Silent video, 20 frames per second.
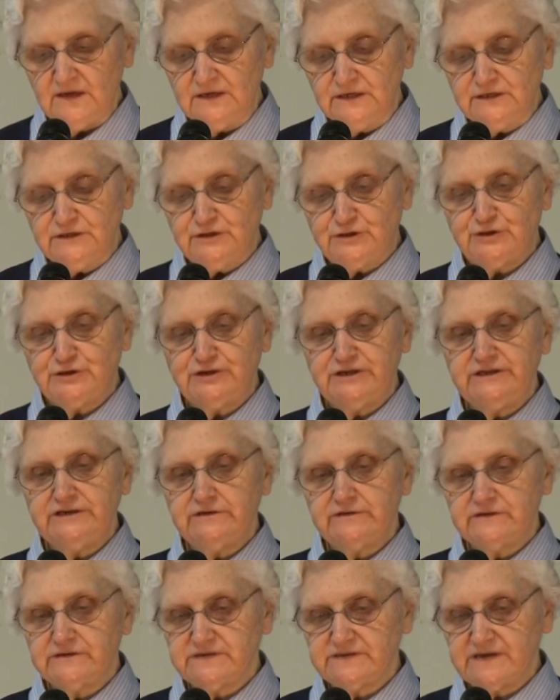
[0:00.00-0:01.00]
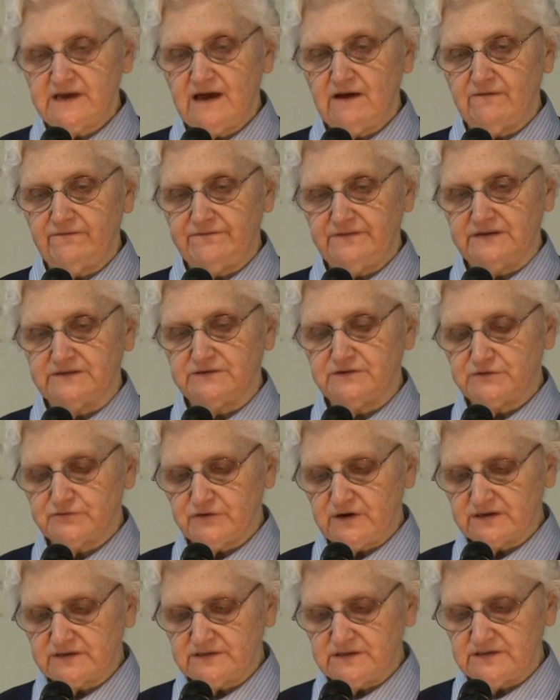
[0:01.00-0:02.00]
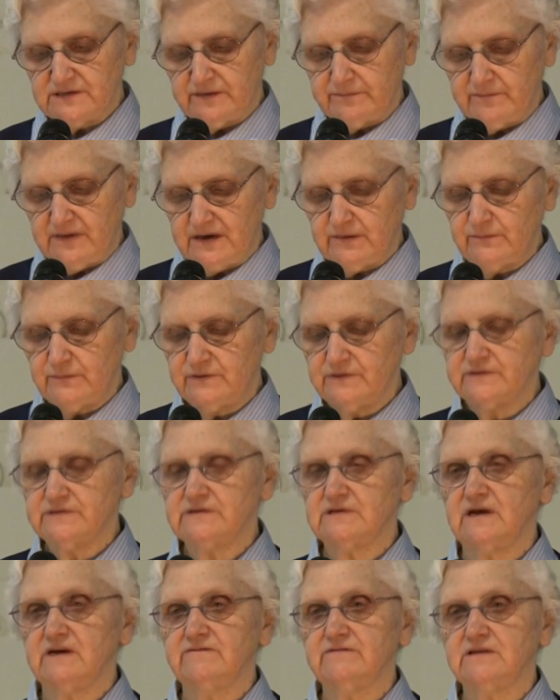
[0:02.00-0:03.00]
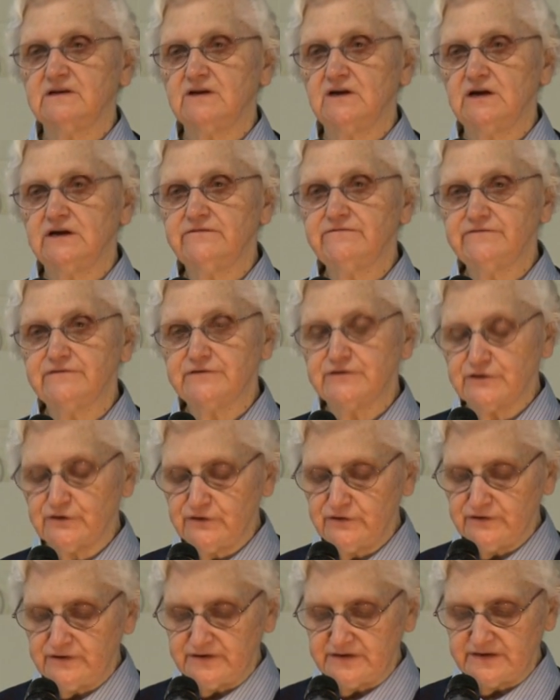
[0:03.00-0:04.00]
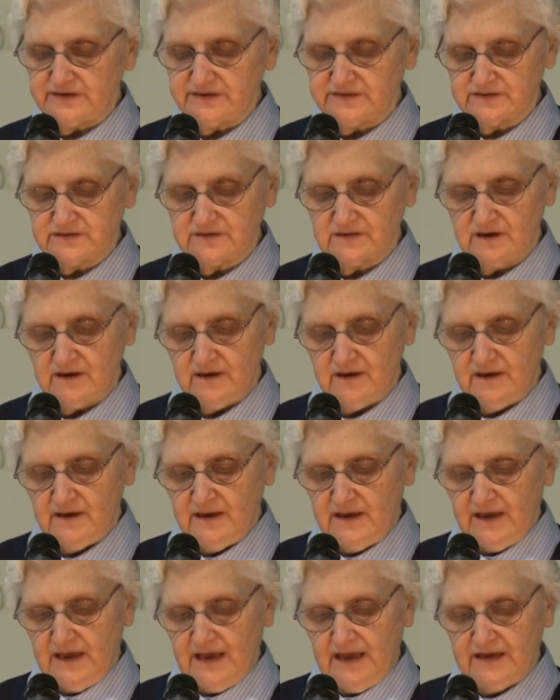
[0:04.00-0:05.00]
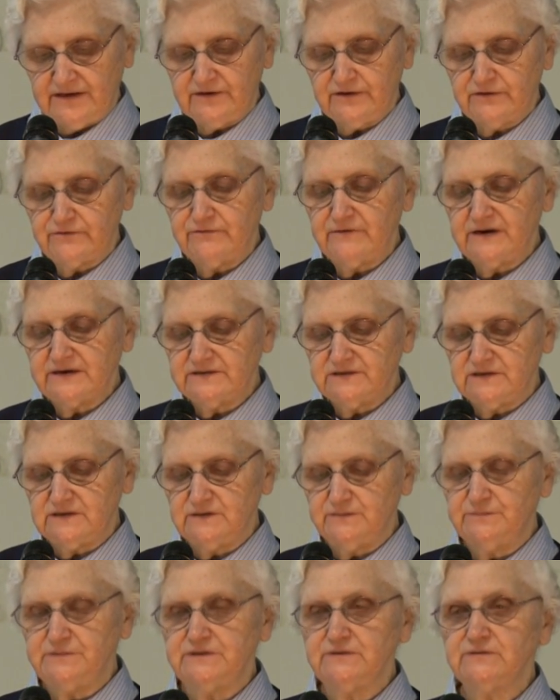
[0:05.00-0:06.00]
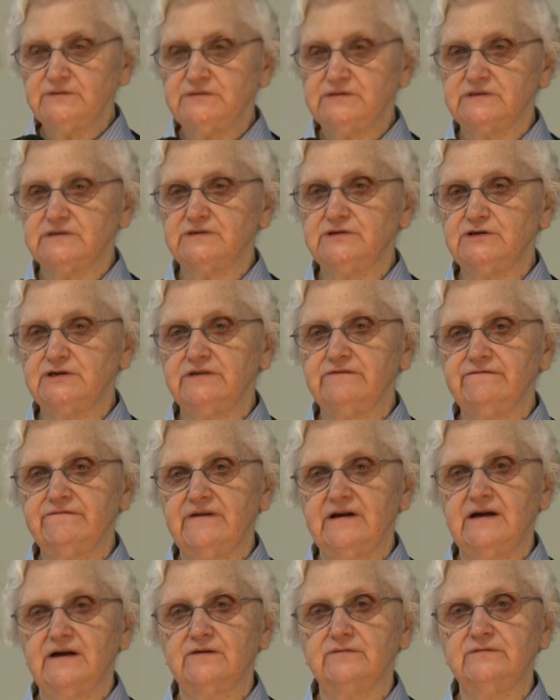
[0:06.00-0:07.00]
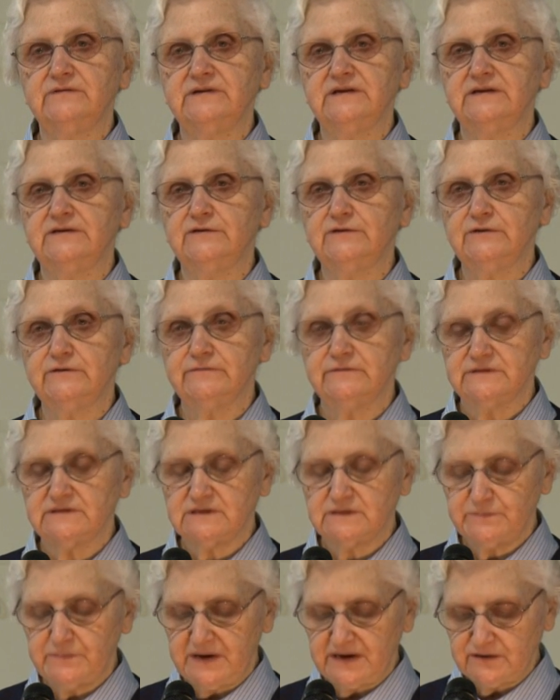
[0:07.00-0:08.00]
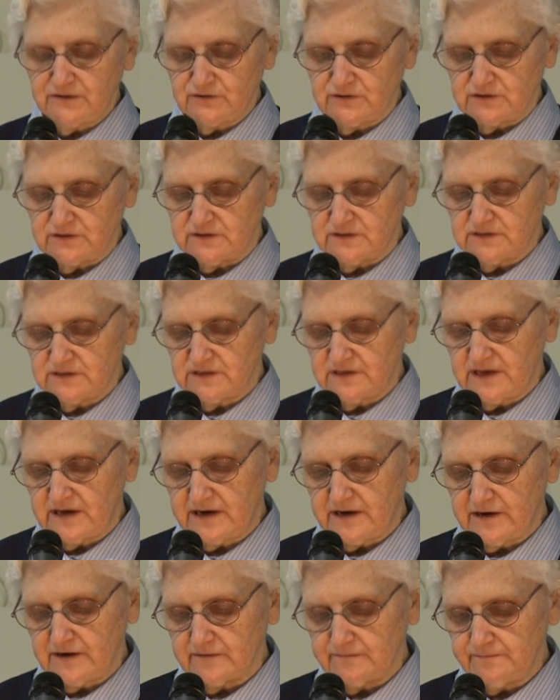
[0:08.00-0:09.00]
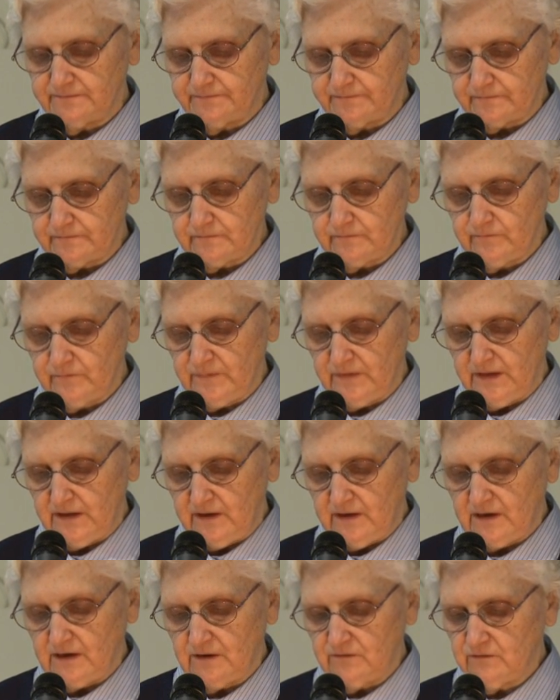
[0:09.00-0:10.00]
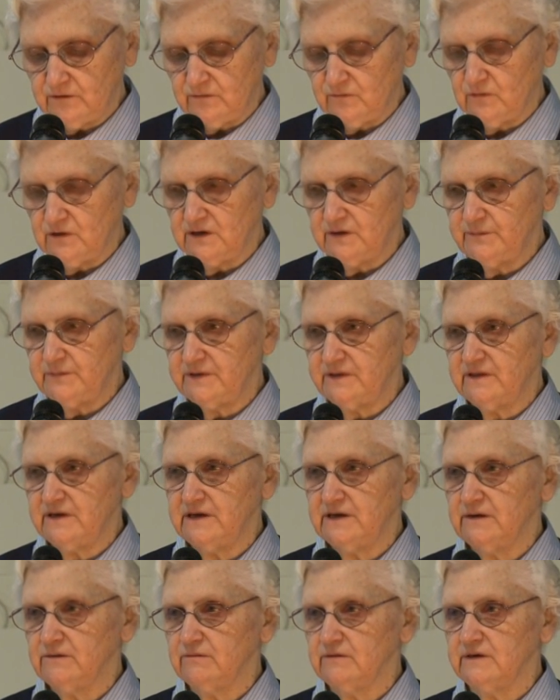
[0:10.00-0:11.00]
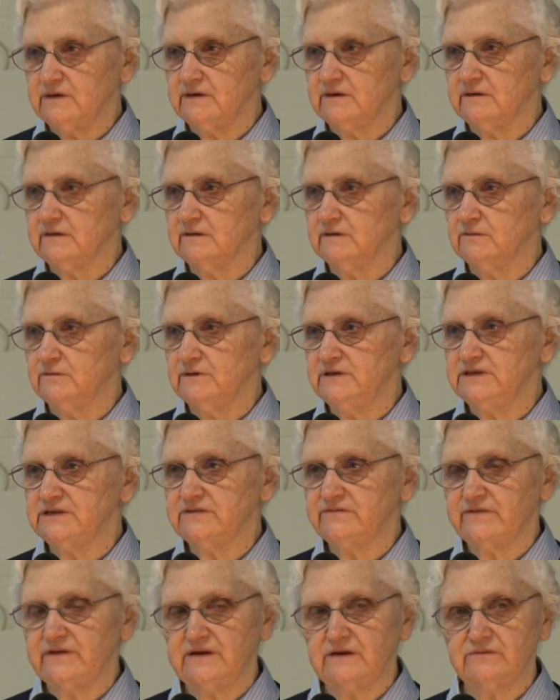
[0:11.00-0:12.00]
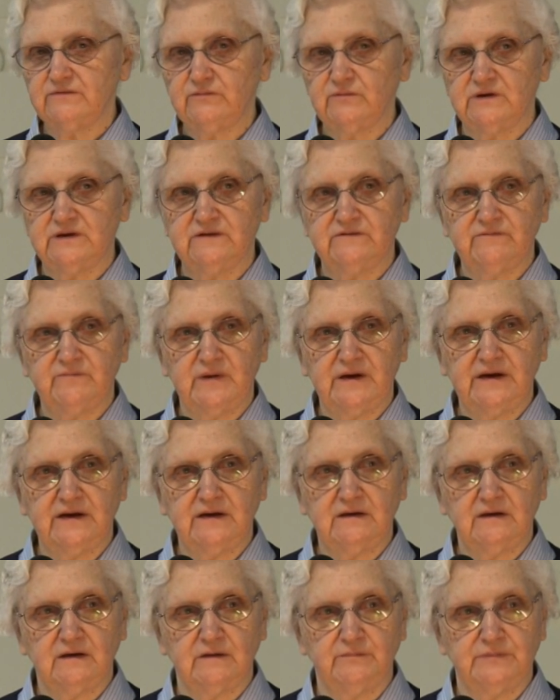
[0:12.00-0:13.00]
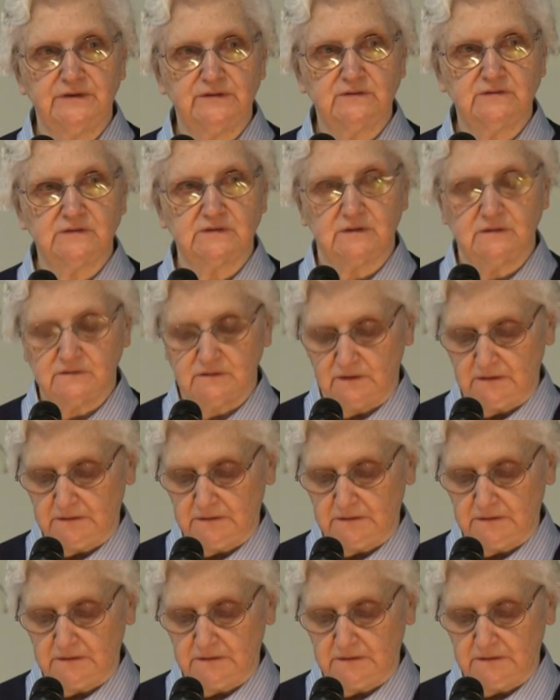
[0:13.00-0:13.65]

She herself instructed the members of the confraternities and corrected abuses she found in her inspections there. I wouldn't want to be there when Louise found one of my abuses.